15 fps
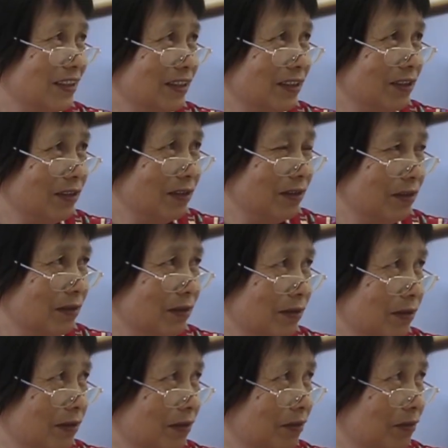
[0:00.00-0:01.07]

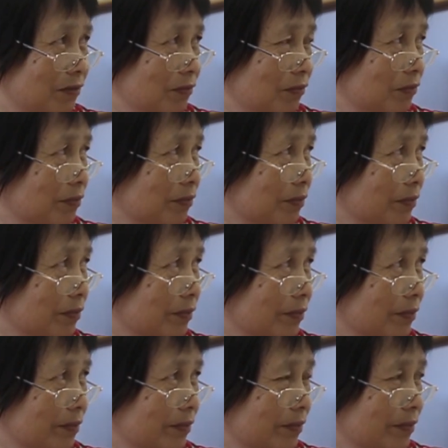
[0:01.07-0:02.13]

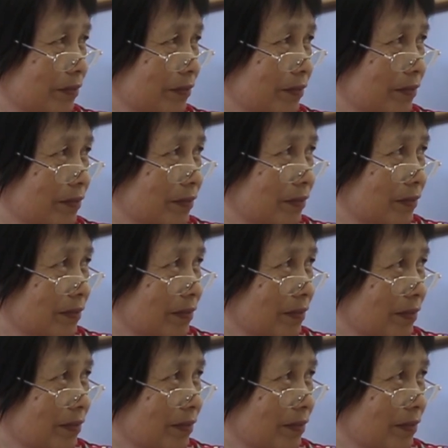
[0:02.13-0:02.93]
(not speaking)